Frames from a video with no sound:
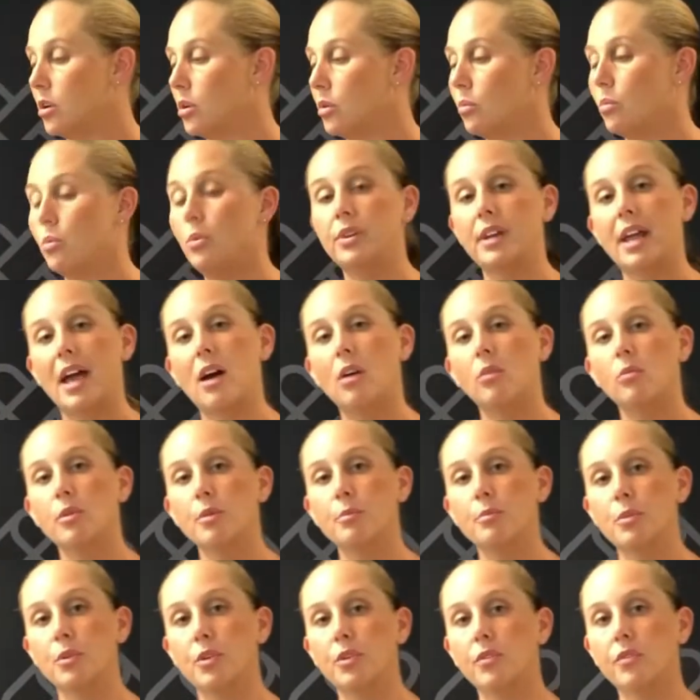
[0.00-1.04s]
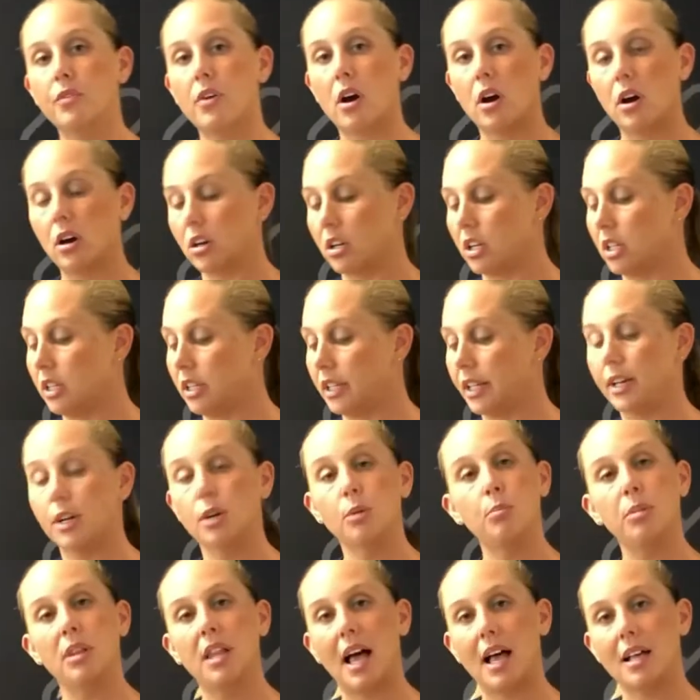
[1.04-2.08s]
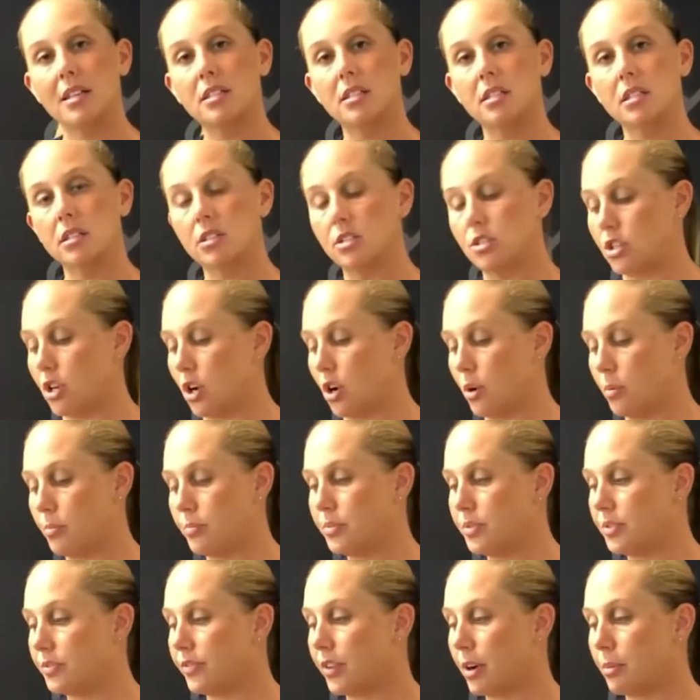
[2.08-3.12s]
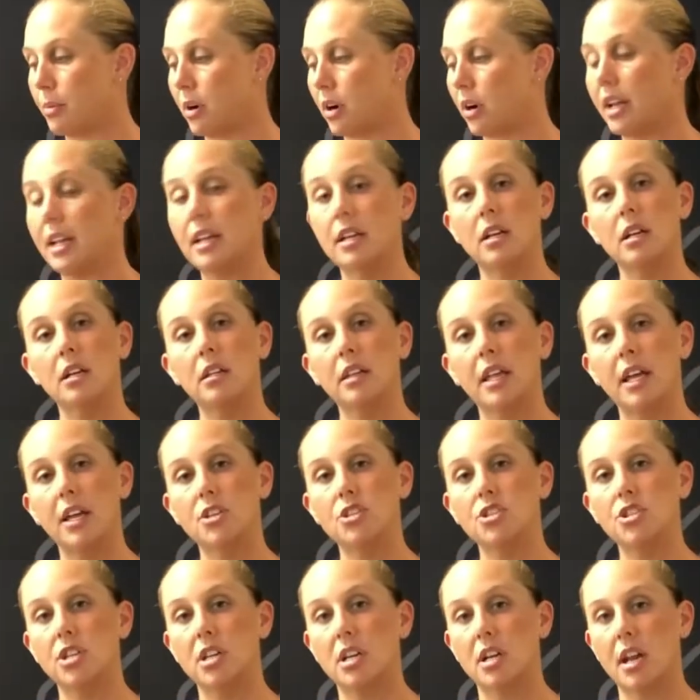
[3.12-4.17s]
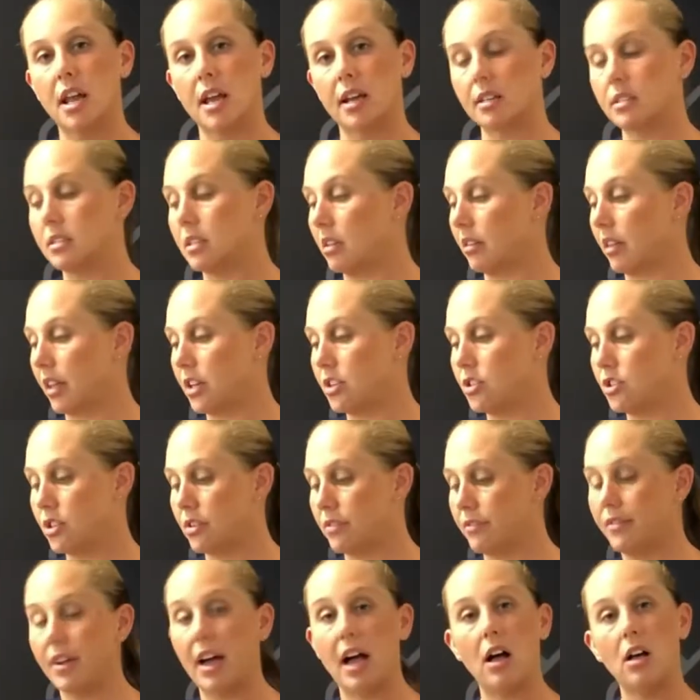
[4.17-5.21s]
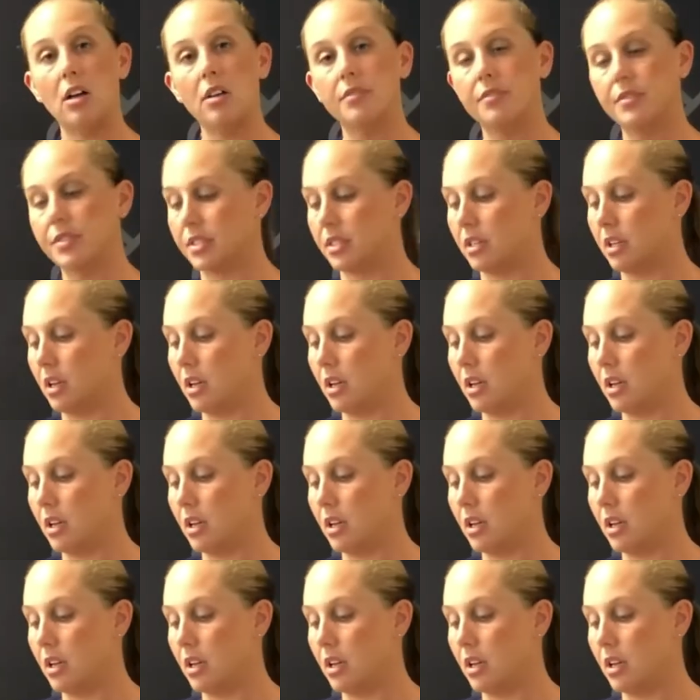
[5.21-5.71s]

We'll now remove our clear plastic domes from our inhalation and exhalation valves.